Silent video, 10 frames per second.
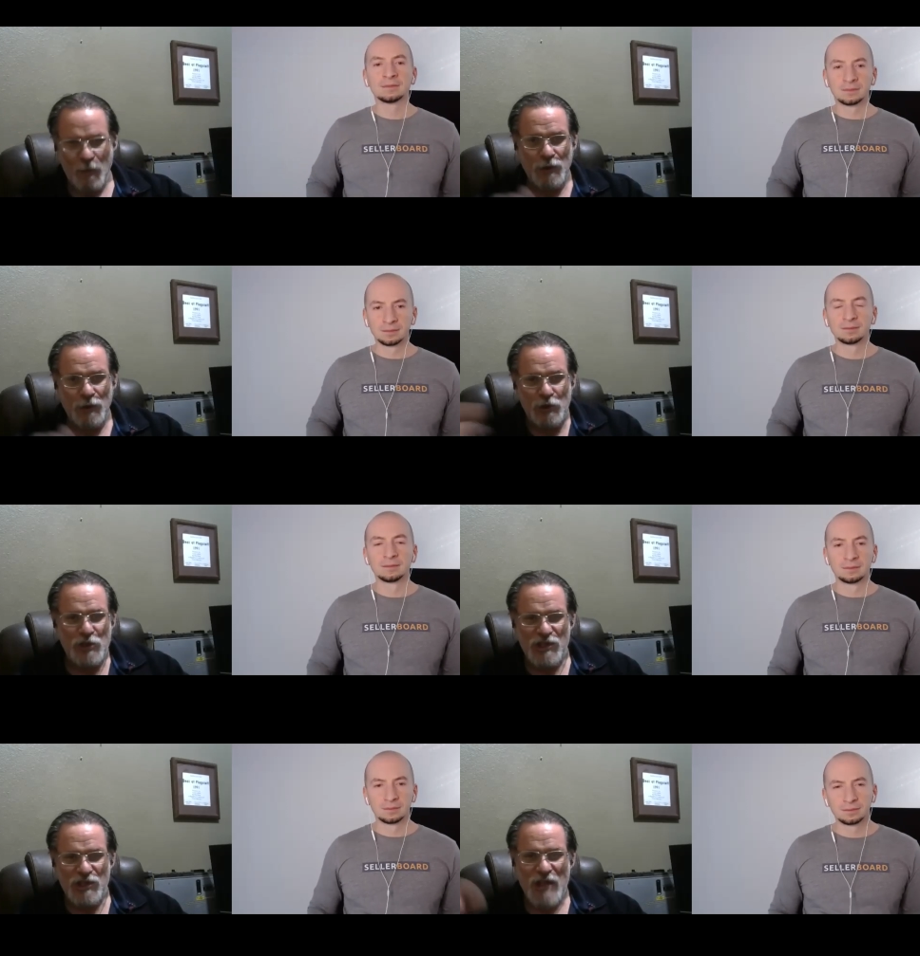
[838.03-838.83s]
Speaker 1: Well, you
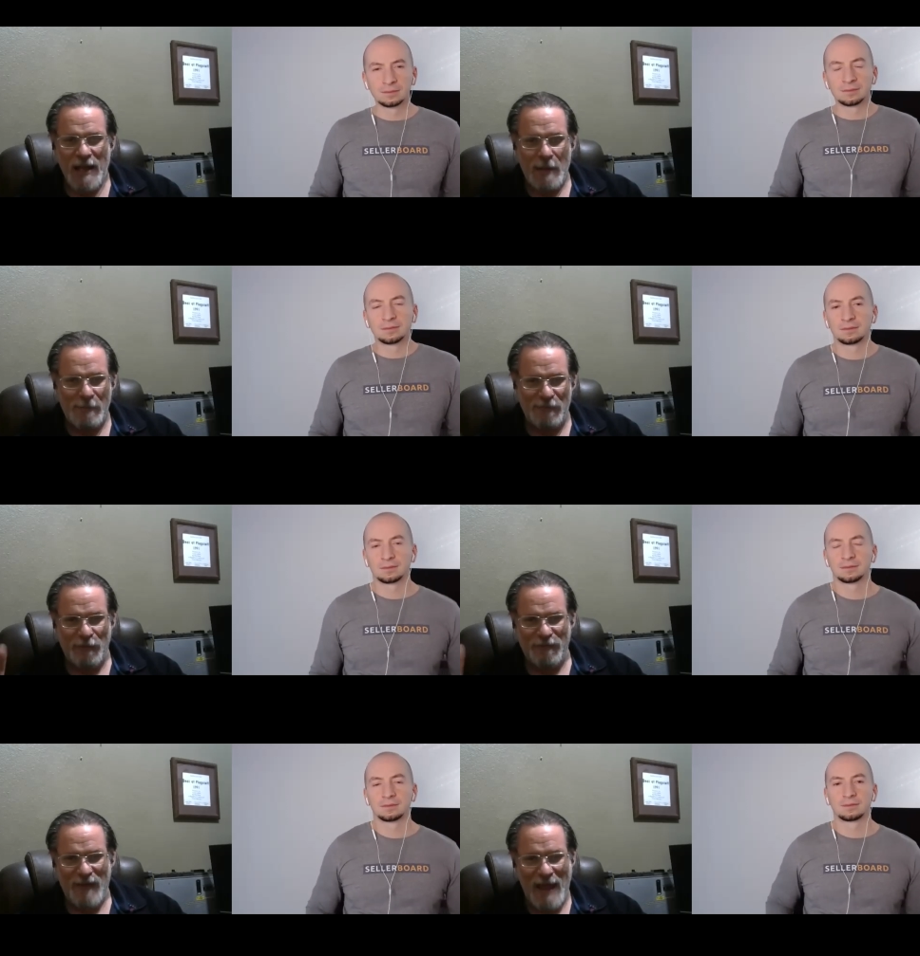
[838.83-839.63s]
just signed up
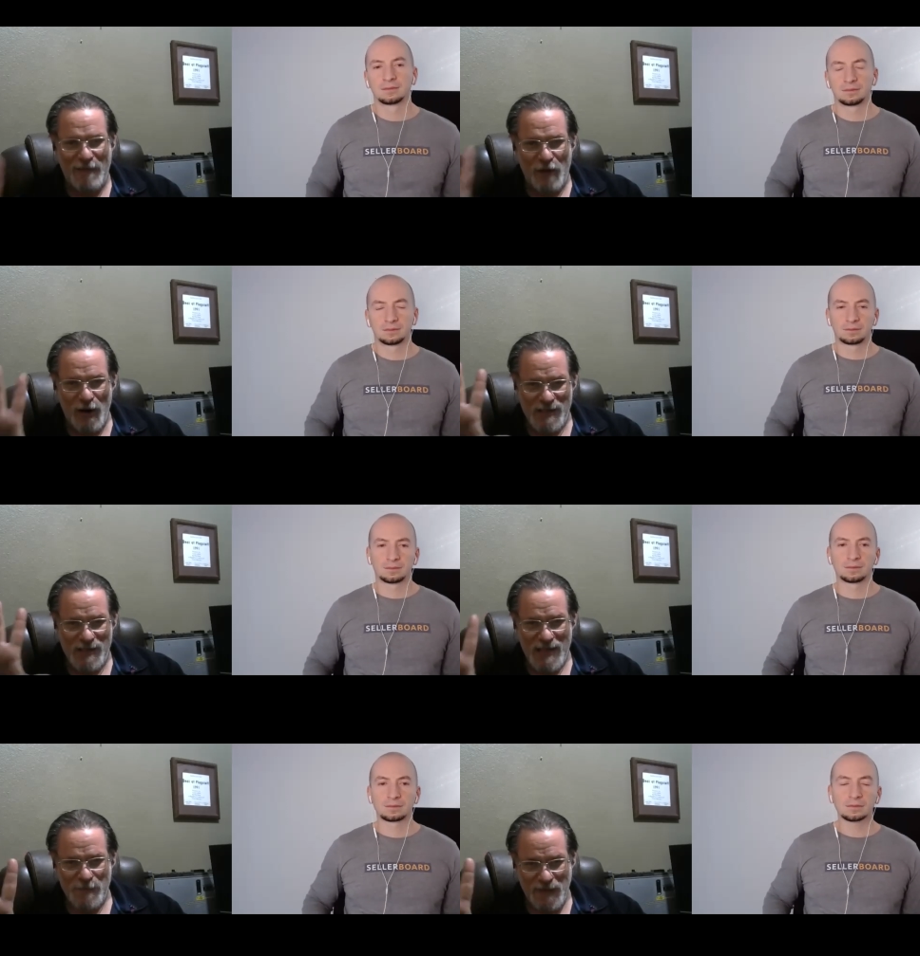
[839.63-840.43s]
for five
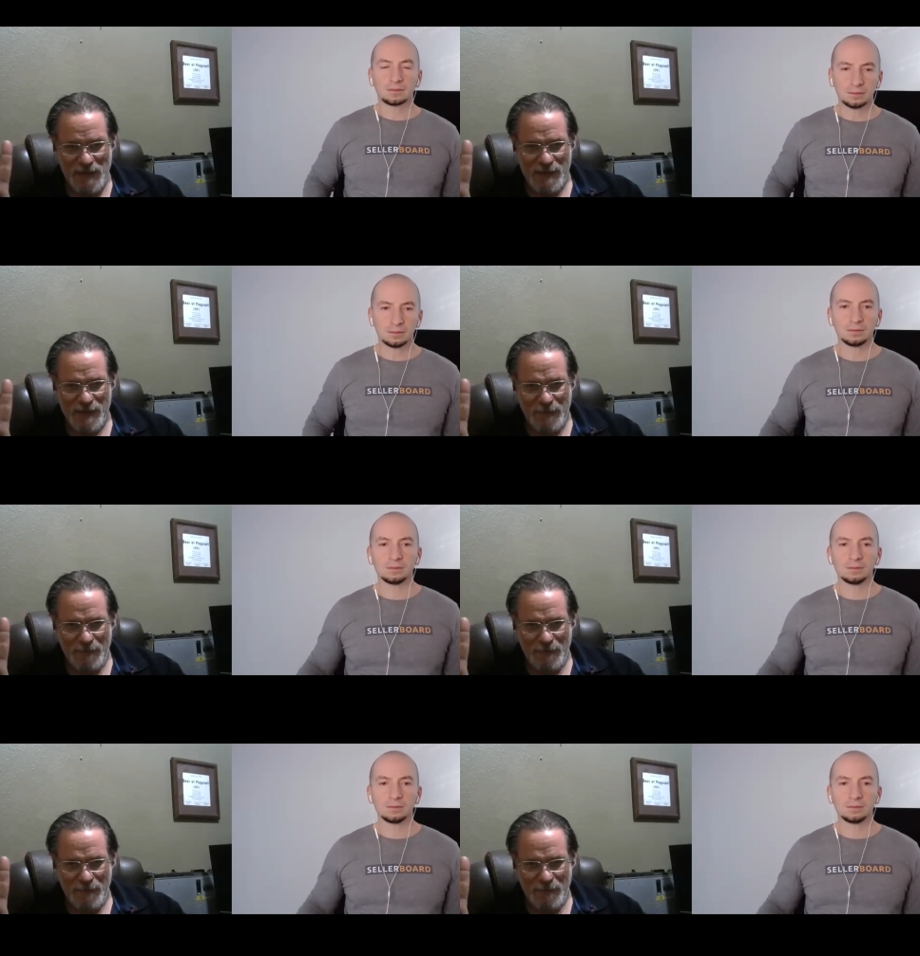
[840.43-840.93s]
RSS feeds.